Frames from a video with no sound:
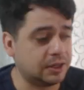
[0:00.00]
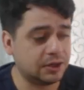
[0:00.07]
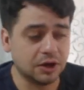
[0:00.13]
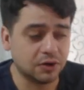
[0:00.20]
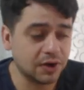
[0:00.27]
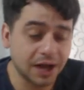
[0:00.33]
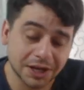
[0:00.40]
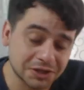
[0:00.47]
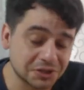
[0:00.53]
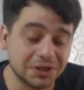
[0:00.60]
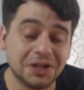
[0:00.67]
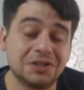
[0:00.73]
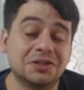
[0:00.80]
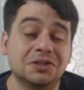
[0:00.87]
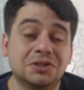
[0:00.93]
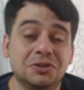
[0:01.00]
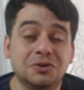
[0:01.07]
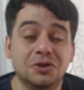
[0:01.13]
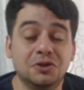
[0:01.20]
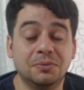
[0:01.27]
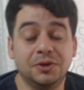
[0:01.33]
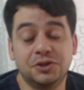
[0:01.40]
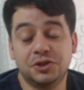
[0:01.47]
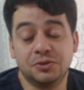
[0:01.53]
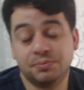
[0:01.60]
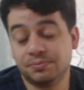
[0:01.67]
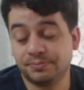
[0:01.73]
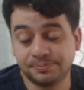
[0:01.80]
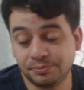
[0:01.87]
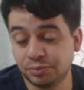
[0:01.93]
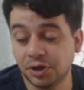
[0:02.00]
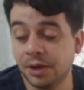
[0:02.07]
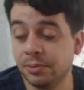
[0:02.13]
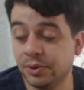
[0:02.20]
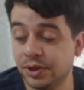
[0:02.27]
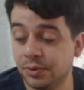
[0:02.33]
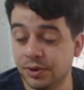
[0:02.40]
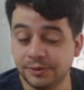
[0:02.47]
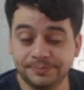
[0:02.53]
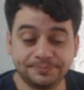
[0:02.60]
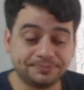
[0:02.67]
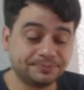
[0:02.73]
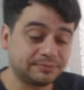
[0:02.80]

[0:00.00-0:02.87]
congratulations to you, but you probably won't.